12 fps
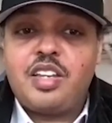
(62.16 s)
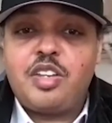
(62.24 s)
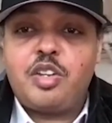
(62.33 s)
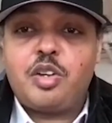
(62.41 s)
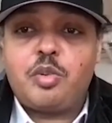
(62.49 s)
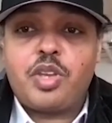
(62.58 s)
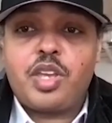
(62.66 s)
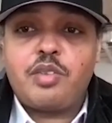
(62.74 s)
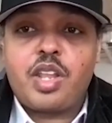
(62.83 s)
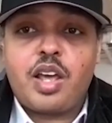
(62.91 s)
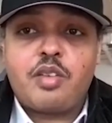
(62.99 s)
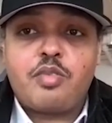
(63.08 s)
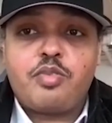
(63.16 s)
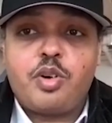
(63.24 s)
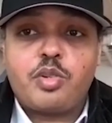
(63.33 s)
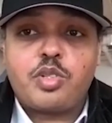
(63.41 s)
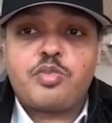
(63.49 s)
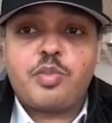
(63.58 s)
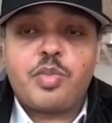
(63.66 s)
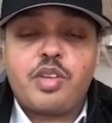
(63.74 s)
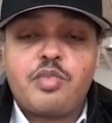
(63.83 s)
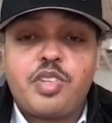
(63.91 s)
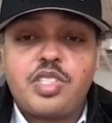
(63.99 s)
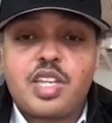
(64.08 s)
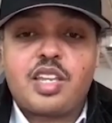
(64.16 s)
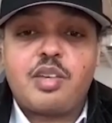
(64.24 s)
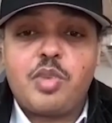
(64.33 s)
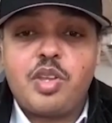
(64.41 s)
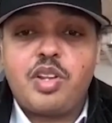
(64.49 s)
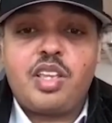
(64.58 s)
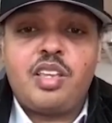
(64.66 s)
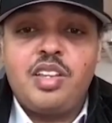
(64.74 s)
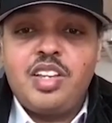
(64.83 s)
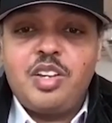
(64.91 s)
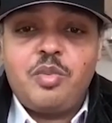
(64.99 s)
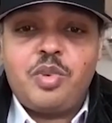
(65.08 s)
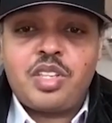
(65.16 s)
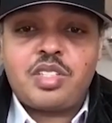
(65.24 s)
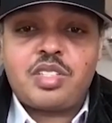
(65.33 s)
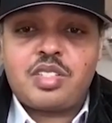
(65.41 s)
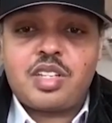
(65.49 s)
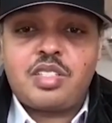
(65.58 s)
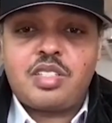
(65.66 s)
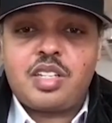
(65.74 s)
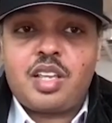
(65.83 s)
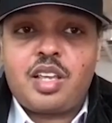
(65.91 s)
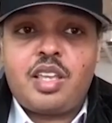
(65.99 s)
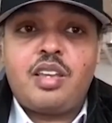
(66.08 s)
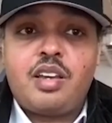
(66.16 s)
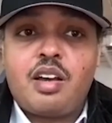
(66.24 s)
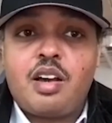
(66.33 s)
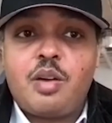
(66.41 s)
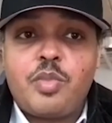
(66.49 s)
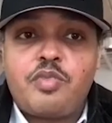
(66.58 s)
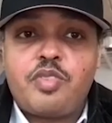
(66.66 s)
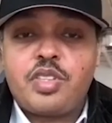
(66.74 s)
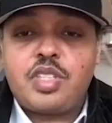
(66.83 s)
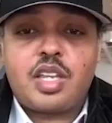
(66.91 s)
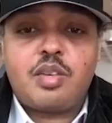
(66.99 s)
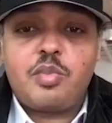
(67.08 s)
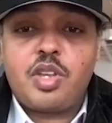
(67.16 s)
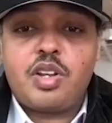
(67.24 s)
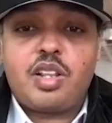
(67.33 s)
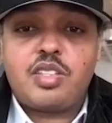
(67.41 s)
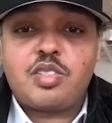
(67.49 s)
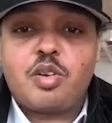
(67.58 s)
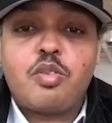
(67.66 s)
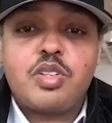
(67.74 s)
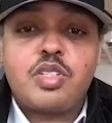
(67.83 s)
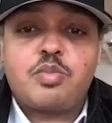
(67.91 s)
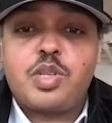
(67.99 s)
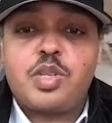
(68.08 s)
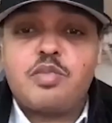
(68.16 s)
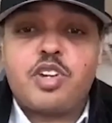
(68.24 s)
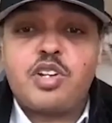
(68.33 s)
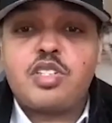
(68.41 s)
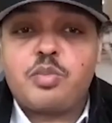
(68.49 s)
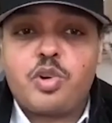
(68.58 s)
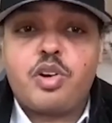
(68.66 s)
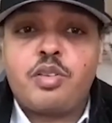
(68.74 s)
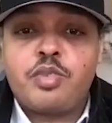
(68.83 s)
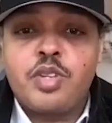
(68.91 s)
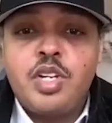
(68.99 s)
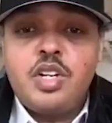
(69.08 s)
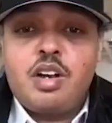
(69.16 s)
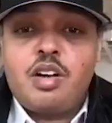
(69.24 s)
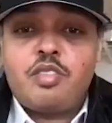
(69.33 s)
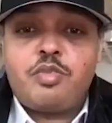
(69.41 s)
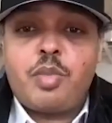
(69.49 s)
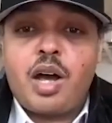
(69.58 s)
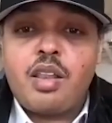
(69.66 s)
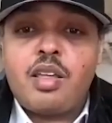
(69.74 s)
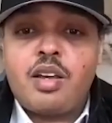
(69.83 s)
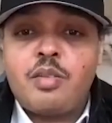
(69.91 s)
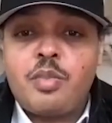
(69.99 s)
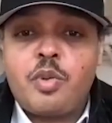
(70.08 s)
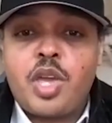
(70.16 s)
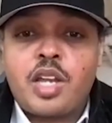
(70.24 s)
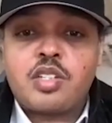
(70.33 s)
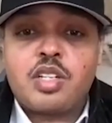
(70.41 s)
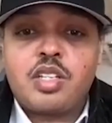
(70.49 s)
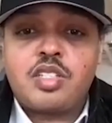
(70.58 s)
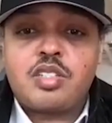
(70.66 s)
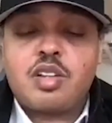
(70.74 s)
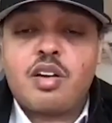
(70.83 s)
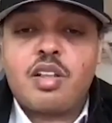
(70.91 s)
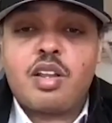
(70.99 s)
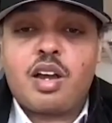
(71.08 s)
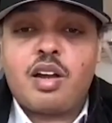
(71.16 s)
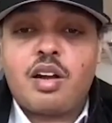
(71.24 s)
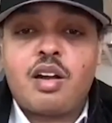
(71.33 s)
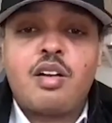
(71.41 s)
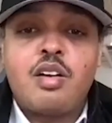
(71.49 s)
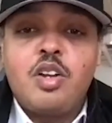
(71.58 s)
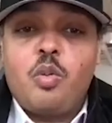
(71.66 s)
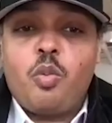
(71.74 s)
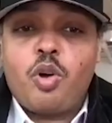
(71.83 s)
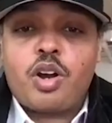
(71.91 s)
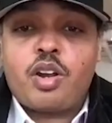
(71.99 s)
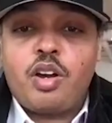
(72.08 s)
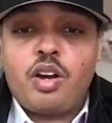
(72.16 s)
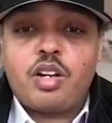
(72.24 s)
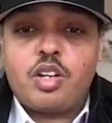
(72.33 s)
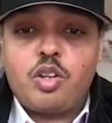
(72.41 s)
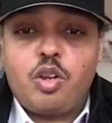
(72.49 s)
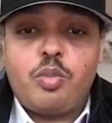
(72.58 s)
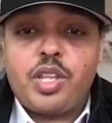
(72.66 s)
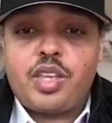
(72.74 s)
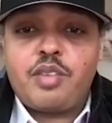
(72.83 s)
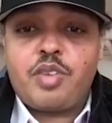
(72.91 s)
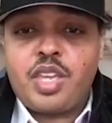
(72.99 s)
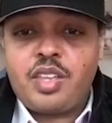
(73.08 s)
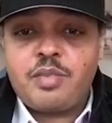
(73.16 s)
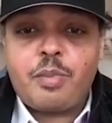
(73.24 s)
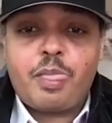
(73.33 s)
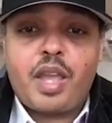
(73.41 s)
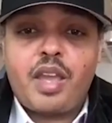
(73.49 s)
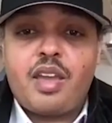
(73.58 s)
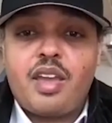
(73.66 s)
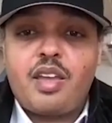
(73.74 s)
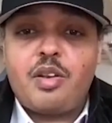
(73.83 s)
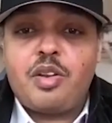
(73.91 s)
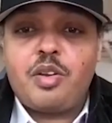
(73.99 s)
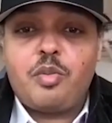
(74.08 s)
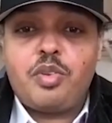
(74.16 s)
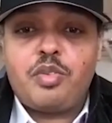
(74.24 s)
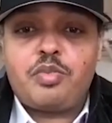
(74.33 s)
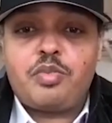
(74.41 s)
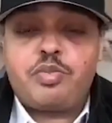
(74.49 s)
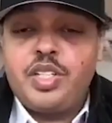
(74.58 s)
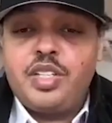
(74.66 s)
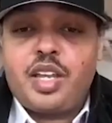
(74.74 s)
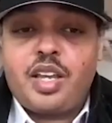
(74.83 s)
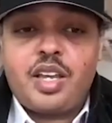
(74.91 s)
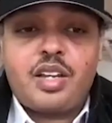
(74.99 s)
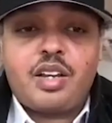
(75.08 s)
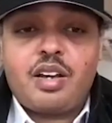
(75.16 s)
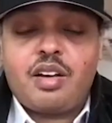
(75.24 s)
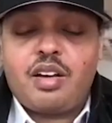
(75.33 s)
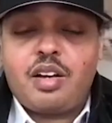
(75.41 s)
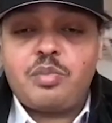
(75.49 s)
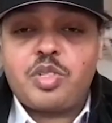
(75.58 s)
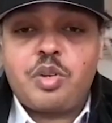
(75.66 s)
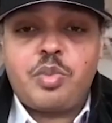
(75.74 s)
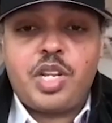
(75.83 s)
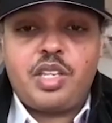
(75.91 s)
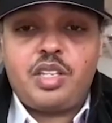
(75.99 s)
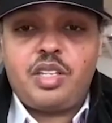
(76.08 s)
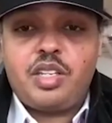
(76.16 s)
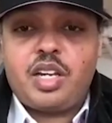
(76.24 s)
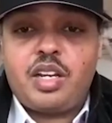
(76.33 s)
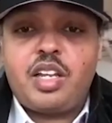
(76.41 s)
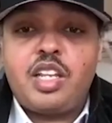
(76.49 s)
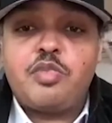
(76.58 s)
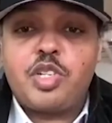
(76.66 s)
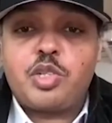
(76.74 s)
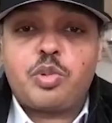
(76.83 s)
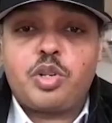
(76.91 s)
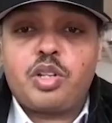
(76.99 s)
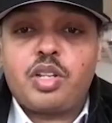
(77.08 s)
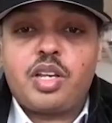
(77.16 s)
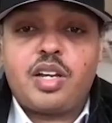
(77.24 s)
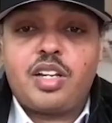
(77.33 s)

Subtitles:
we have a lot of folks from the fintech community with us today. The fintech community has always been very supportive of Mala. We actually started our work on global giving, and we've had so many individual